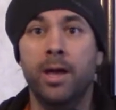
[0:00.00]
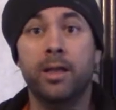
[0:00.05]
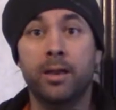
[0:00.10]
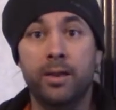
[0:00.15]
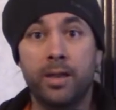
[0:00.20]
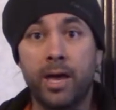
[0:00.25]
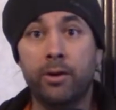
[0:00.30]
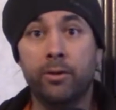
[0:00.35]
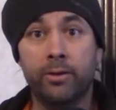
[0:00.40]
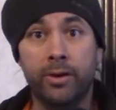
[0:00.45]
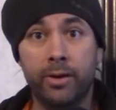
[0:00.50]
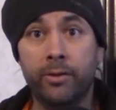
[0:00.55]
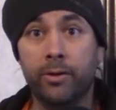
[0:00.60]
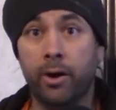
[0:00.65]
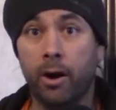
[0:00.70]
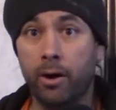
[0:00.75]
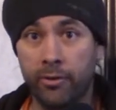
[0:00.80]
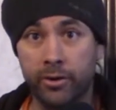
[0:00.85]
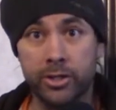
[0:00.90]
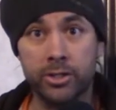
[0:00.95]
Not only
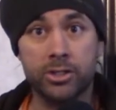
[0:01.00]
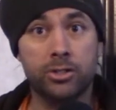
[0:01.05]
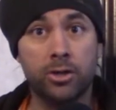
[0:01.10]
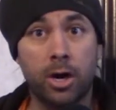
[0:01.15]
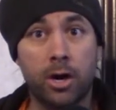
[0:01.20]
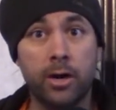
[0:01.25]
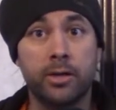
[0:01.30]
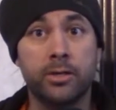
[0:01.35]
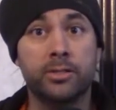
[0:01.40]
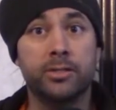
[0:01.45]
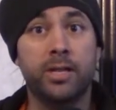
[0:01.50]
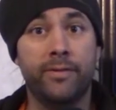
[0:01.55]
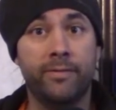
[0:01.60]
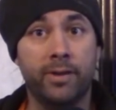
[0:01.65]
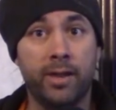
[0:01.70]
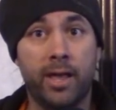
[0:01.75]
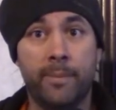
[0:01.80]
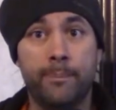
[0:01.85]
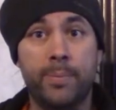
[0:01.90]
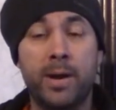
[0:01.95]
are their starters have a
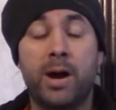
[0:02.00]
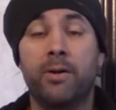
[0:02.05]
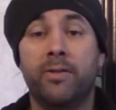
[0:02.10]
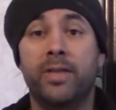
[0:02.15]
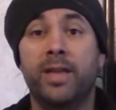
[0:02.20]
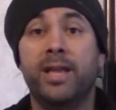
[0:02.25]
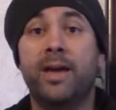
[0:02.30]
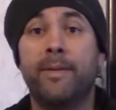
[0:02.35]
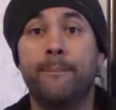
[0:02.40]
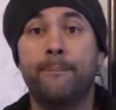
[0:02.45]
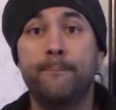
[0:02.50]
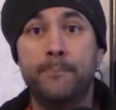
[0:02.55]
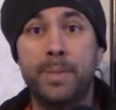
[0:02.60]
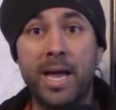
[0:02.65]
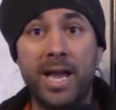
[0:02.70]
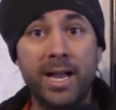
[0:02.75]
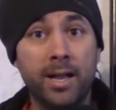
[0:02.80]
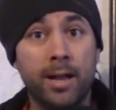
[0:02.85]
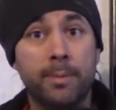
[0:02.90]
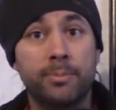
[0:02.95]
lot of power, they got
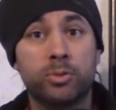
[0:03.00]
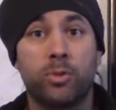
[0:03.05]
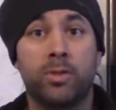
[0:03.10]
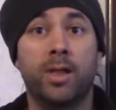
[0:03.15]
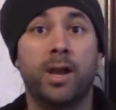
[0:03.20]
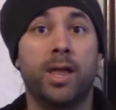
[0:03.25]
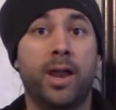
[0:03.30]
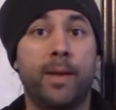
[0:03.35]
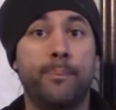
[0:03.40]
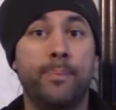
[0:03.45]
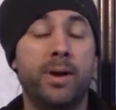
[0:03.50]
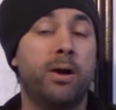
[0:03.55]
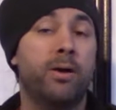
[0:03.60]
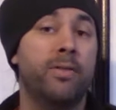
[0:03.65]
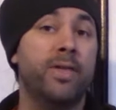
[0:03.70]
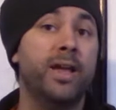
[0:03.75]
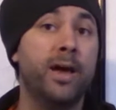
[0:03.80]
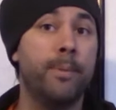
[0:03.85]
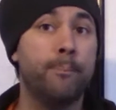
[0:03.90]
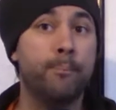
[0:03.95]
backups with a lot of power.
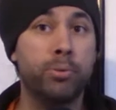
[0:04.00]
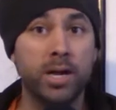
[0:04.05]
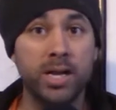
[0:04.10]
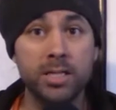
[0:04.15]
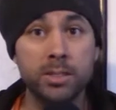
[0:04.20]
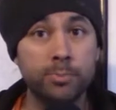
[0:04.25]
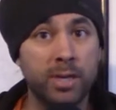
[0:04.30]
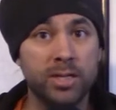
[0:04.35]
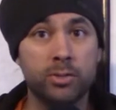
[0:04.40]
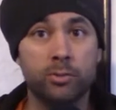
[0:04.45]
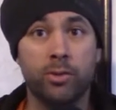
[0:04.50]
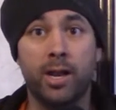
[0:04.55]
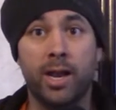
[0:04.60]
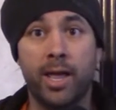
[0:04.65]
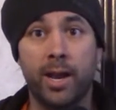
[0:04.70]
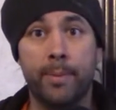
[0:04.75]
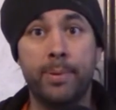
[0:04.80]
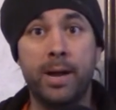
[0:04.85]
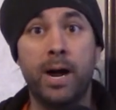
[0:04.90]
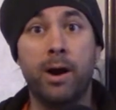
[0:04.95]
They got prospects with a lot
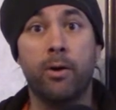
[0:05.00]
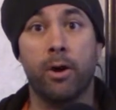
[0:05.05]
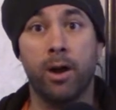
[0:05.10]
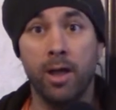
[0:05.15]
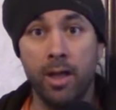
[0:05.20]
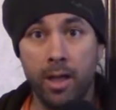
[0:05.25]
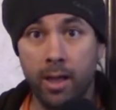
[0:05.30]
of power.